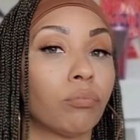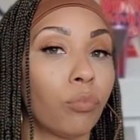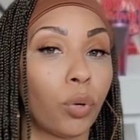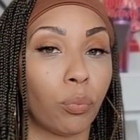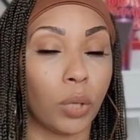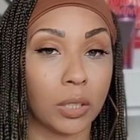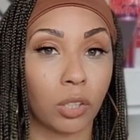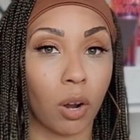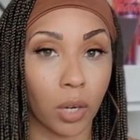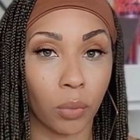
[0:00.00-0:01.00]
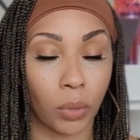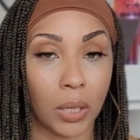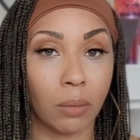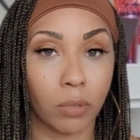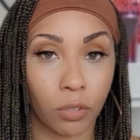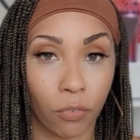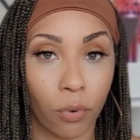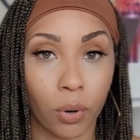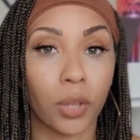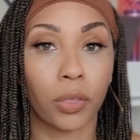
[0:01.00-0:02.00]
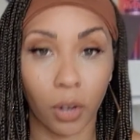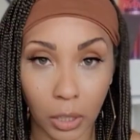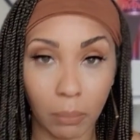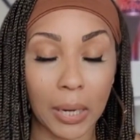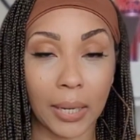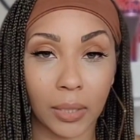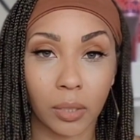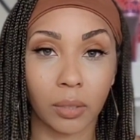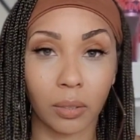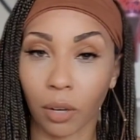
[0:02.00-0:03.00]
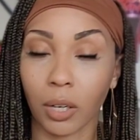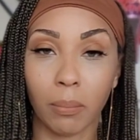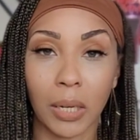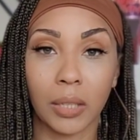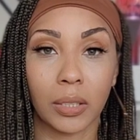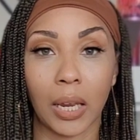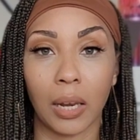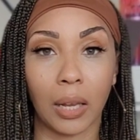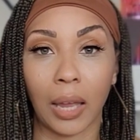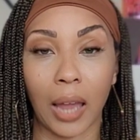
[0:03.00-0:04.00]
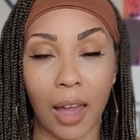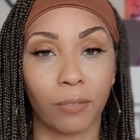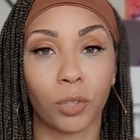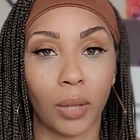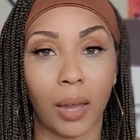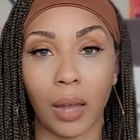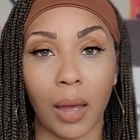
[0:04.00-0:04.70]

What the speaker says: when we started when he was 4, 30 minutes, and like after that